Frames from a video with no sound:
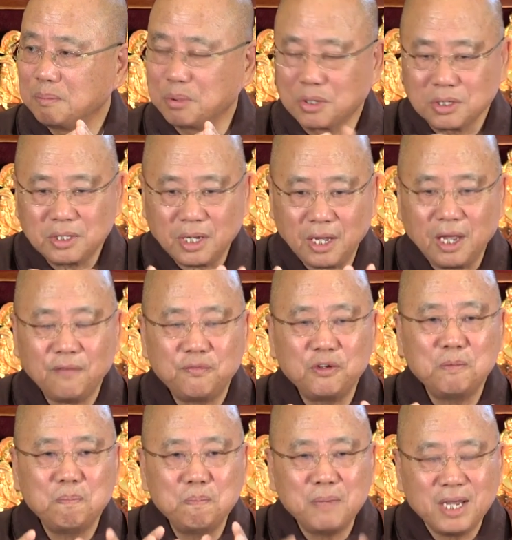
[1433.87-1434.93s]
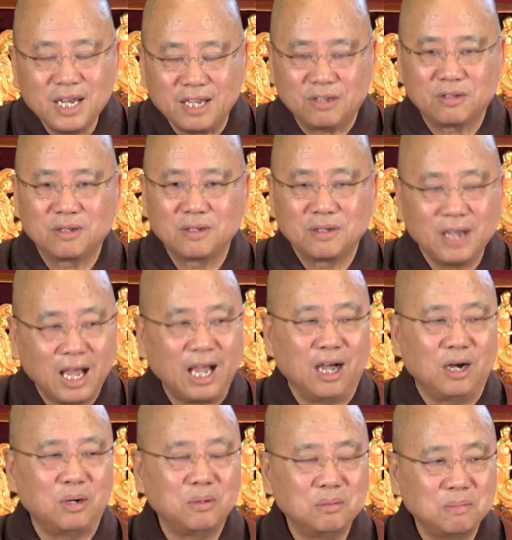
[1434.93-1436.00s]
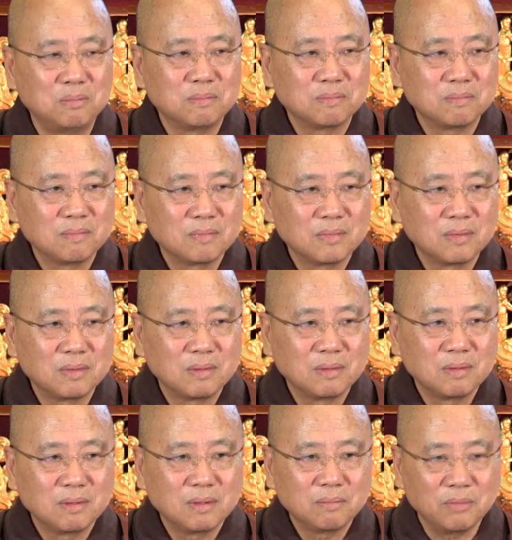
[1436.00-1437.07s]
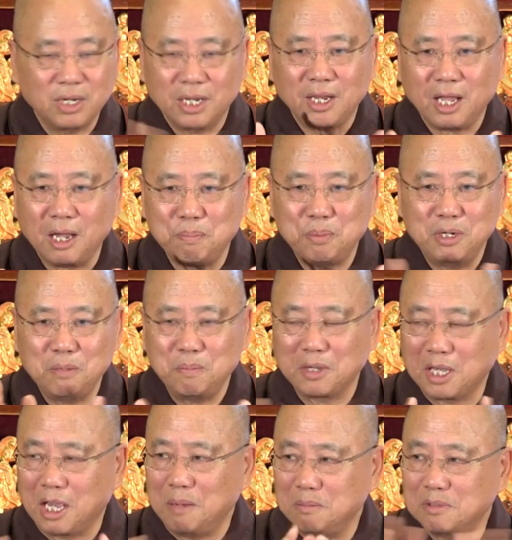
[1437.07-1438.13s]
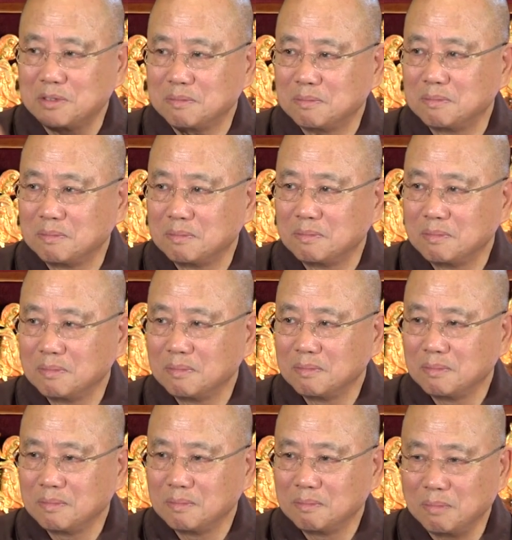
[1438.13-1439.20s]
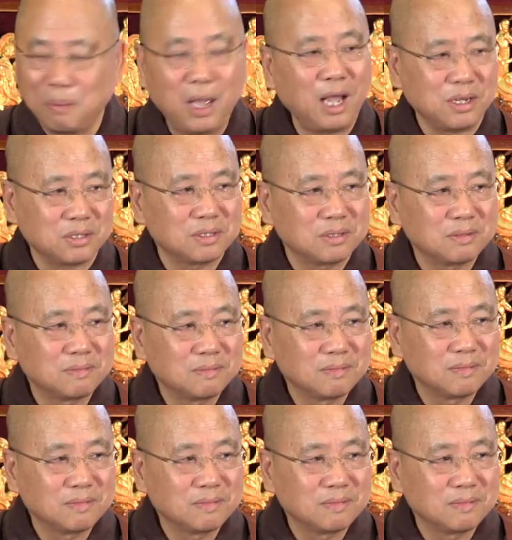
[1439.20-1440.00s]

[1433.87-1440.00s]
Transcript: Because every minute now, when it happened, it became past.